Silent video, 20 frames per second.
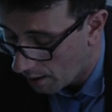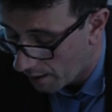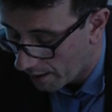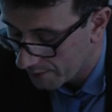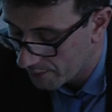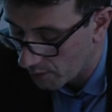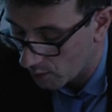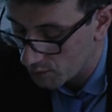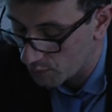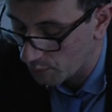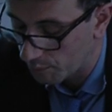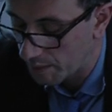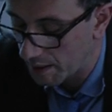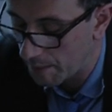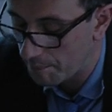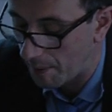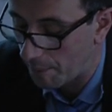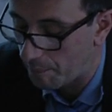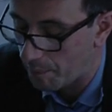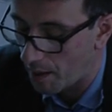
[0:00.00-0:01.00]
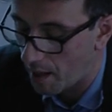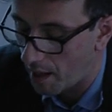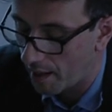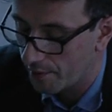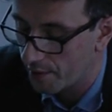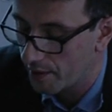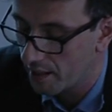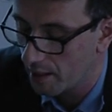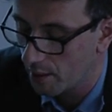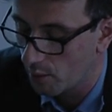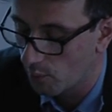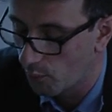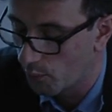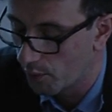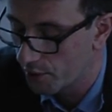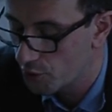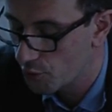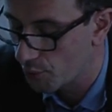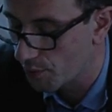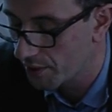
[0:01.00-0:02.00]
Those would be papyri,
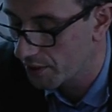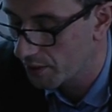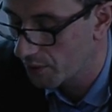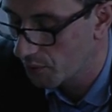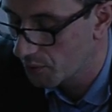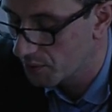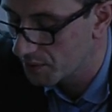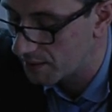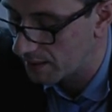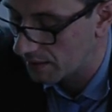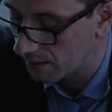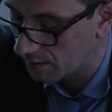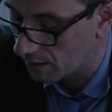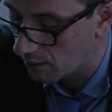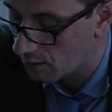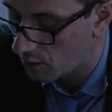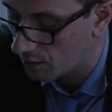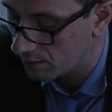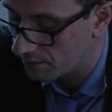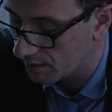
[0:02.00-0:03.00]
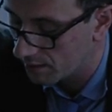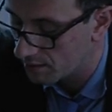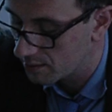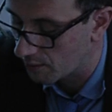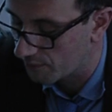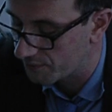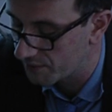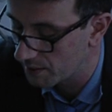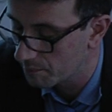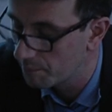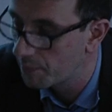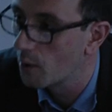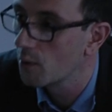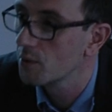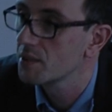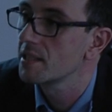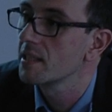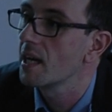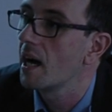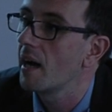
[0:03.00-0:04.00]
which were used in the context of
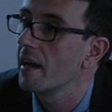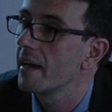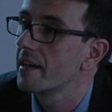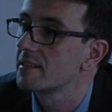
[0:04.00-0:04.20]
symposia